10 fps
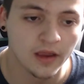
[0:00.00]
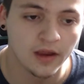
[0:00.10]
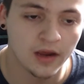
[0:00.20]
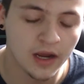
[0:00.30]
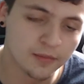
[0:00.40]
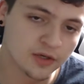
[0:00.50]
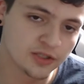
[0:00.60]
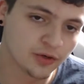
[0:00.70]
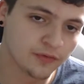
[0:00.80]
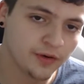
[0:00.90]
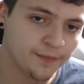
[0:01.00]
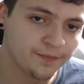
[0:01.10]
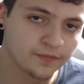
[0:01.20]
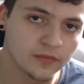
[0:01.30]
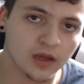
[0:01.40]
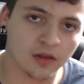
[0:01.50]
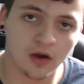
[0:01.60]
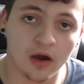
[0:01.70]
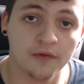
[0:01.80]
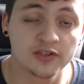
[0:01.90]
I merged over, and
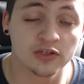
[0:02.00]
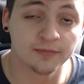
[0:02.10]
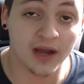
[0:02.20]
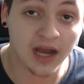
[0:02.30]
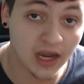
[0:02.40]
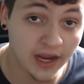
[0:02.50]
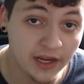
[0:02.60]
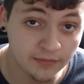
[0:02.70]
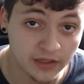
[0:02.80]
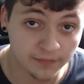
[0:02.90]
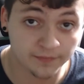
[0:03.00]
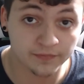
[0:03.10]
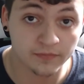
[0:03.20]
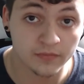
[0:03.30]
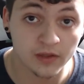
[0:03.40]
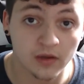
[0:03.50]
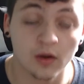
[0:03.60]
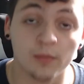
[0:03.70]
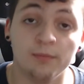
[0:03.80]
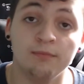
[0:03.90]
the officer behind me
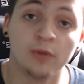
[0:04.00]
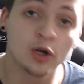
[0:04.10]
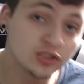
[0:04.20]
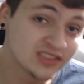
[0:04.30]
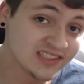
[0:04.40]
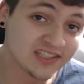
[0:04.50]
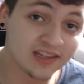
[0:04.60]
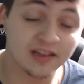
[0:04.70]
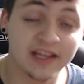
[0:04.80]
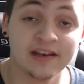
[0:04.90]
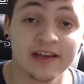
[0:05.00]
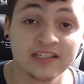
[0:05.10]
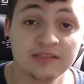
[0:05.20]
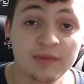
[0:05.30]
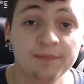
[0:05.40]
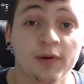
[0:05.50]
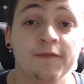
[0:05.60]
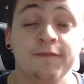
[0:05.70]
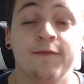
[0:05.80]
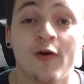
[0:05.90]
merged into the lane next to me
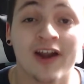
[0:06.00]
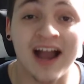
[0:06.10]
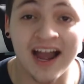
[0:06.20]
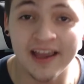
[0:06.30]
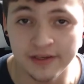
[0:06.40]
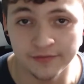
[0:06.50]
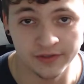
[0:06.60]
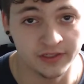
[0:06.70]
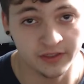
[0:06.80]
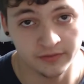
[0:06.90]
before I even did.